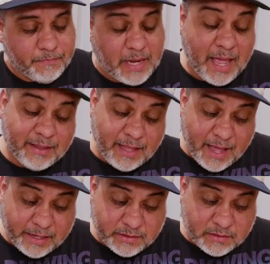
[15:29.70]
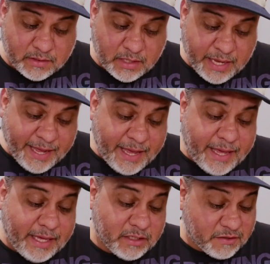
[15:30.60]
At last,
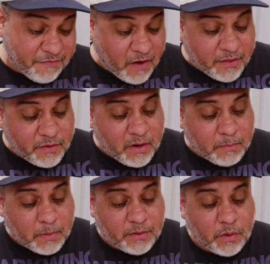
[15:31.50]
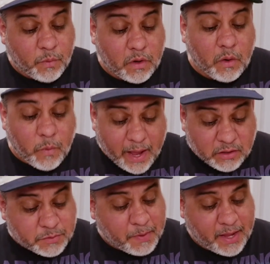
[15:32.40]
his father and mother were
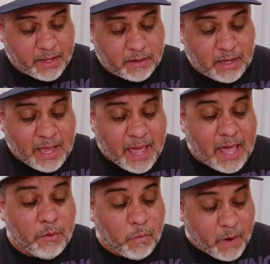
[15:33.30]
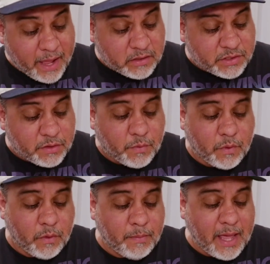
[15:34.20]
aroused by it and ran to the
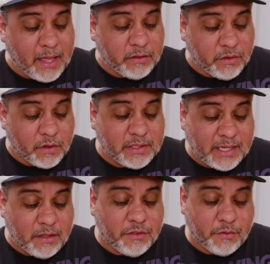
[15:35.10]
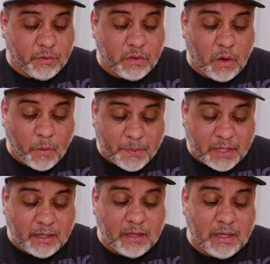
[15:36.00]
room and looked in through the
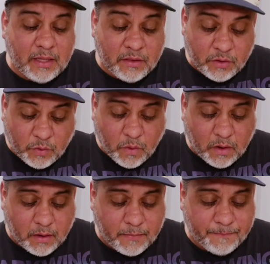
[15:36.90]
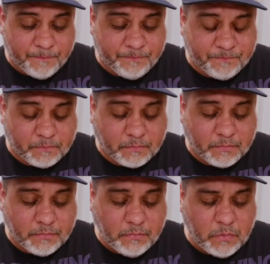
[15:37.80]
opening in the door.
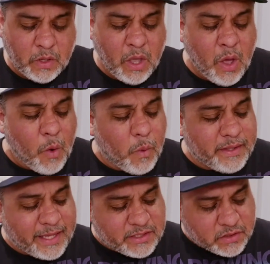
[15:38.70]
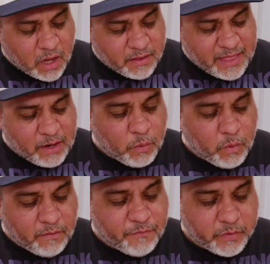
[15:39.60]
When they saw that a
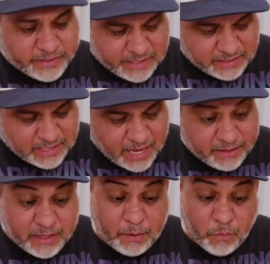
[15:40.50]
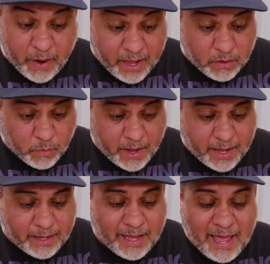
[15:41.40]
wolf was inside, they ran
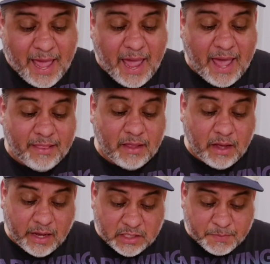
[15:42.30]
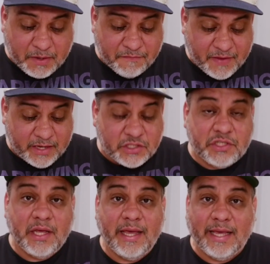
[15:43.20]
away, and the husband
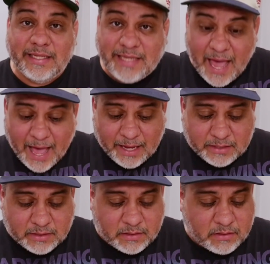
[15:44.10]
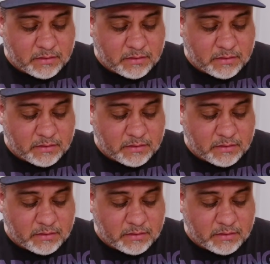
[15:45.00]
fetched his axe